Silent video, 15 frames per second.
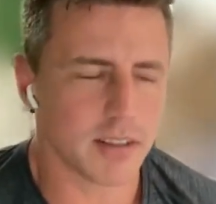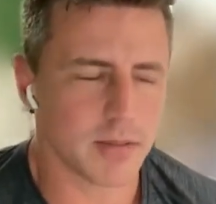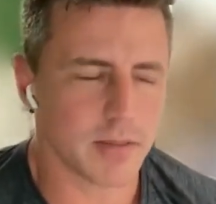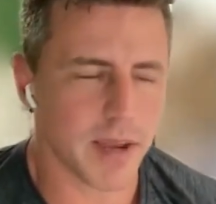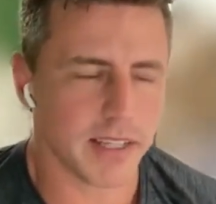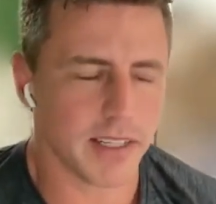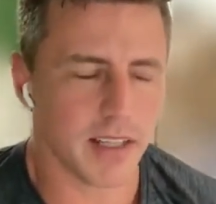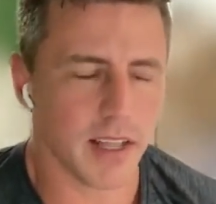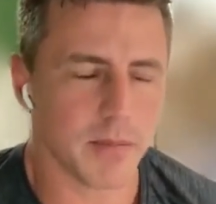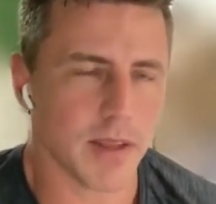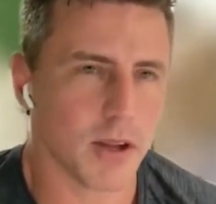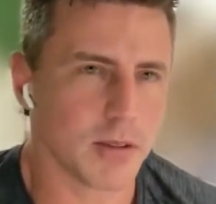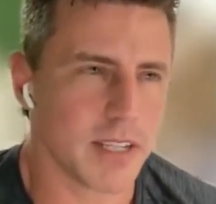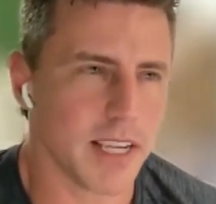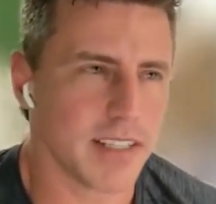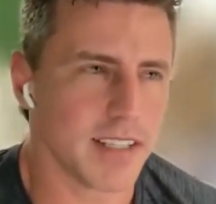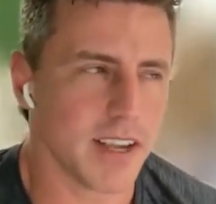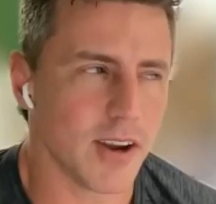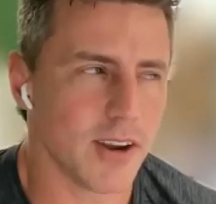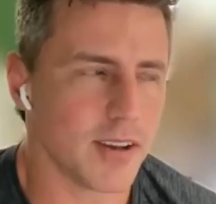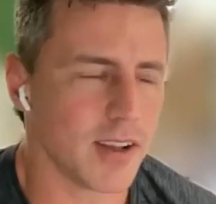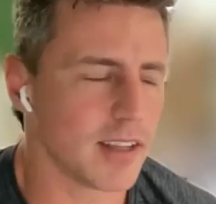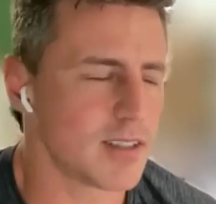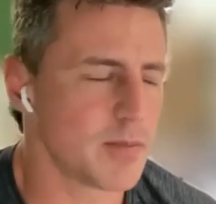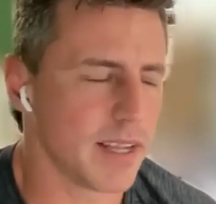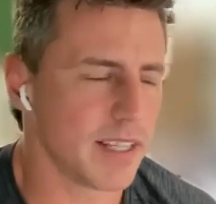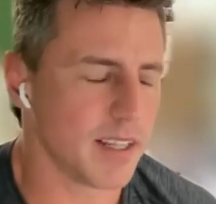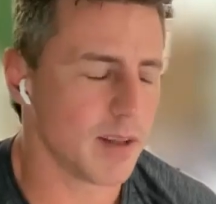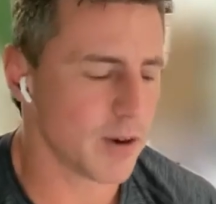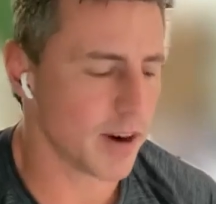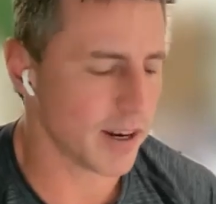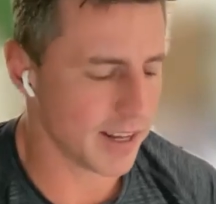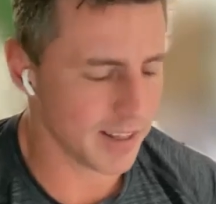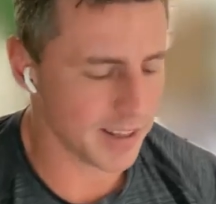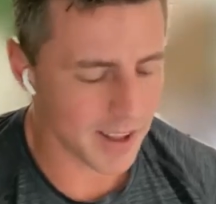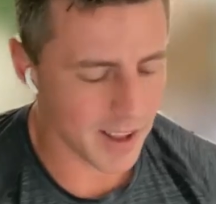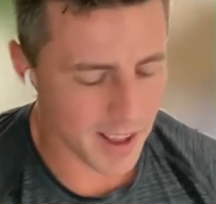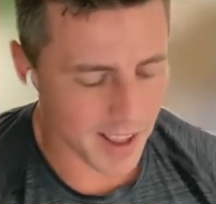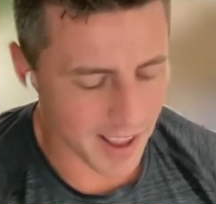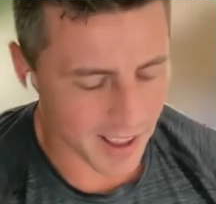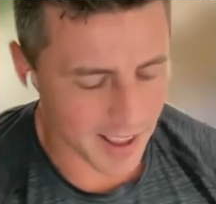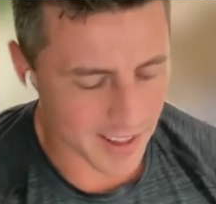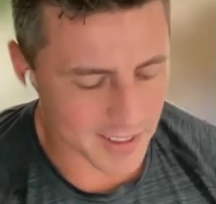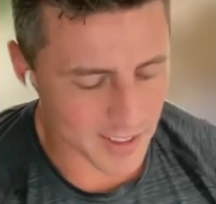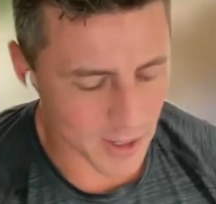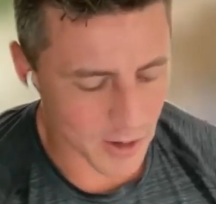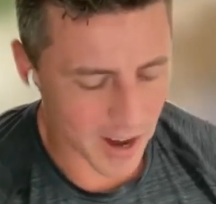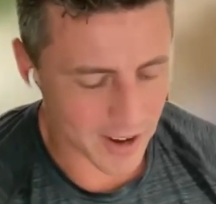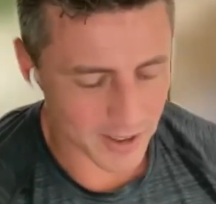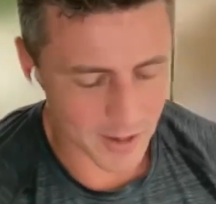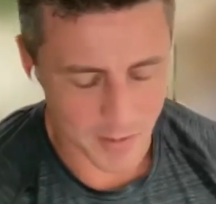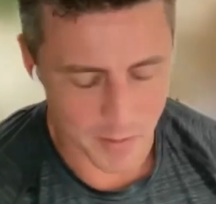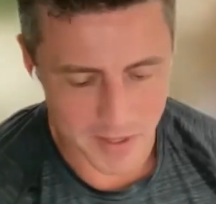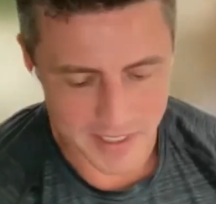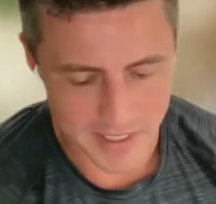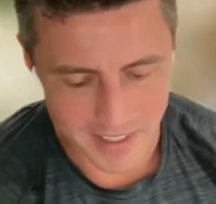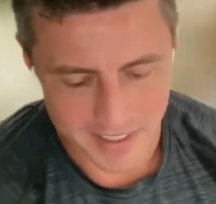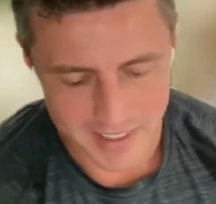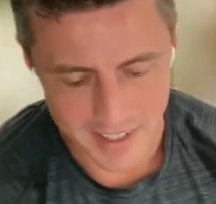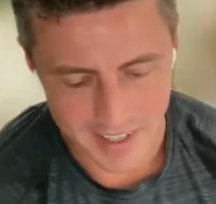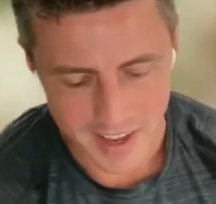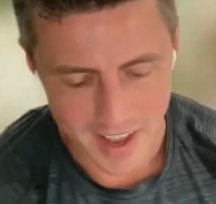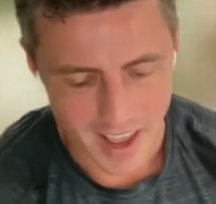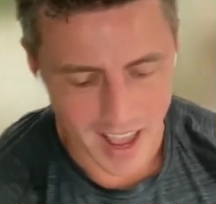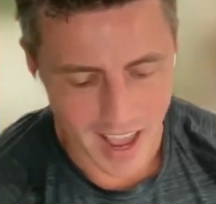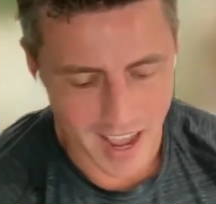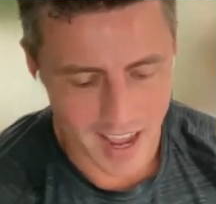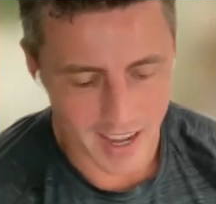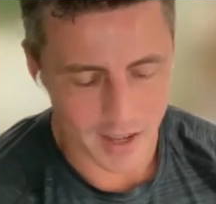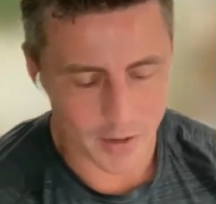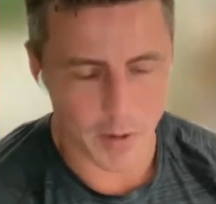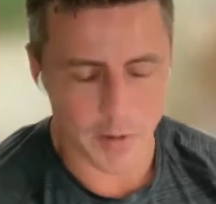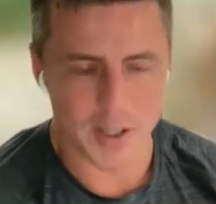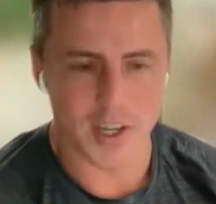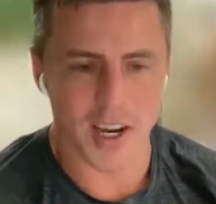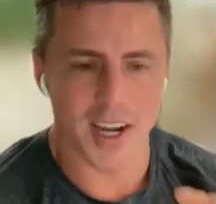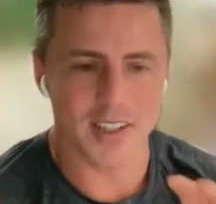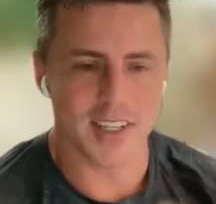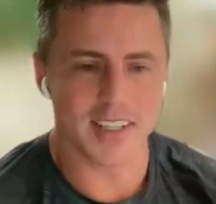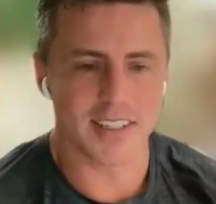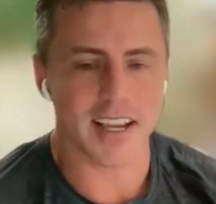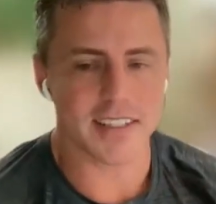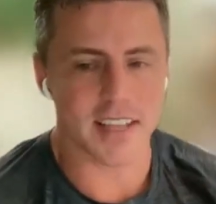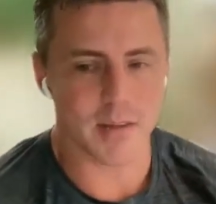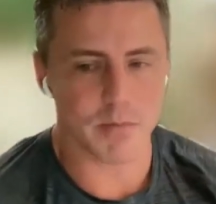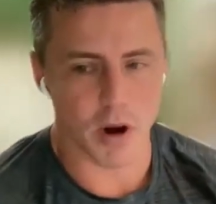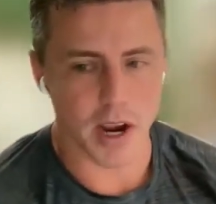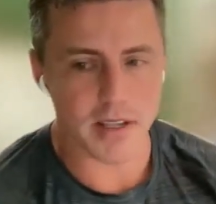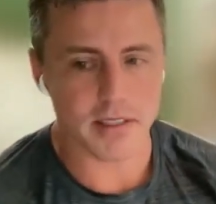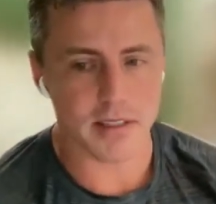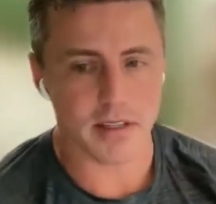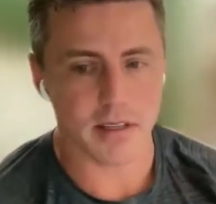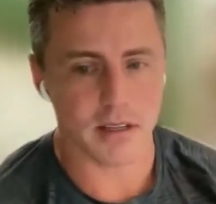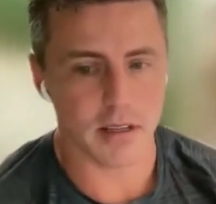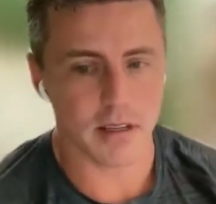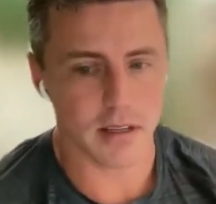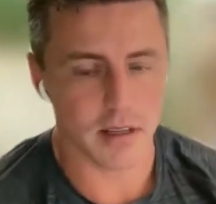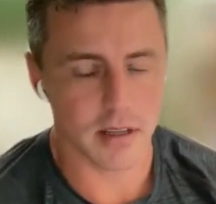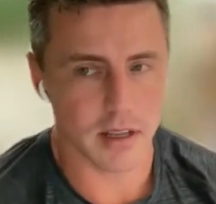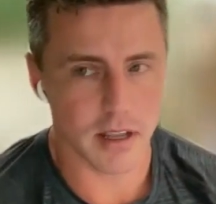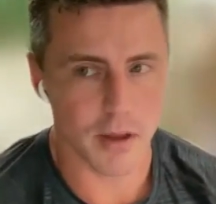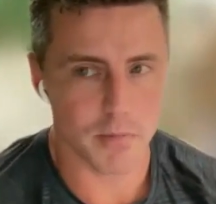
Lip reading: I just made that up. LTCO. I just made it up right then. It's a new acronym for business, where we charge the exact same price,